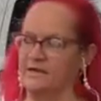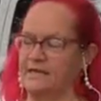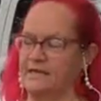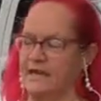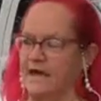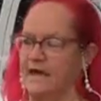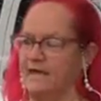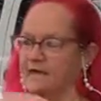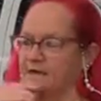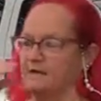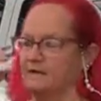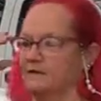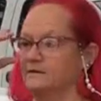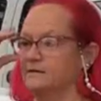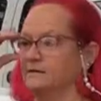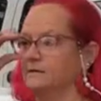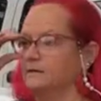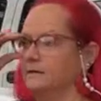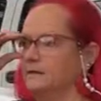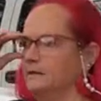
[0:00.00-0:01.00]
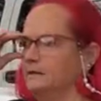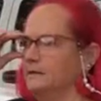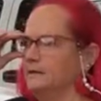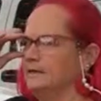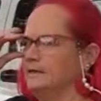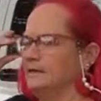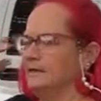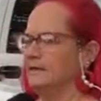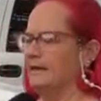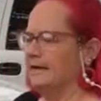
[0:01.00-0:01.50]
on the cake.
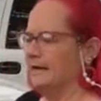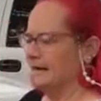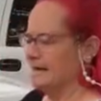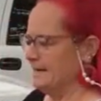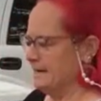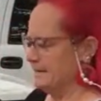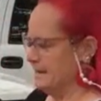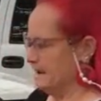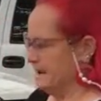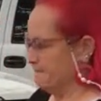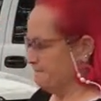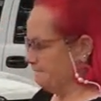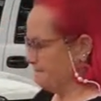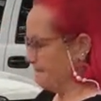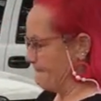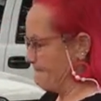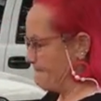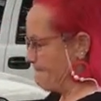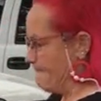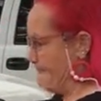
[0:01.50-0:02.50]
And um,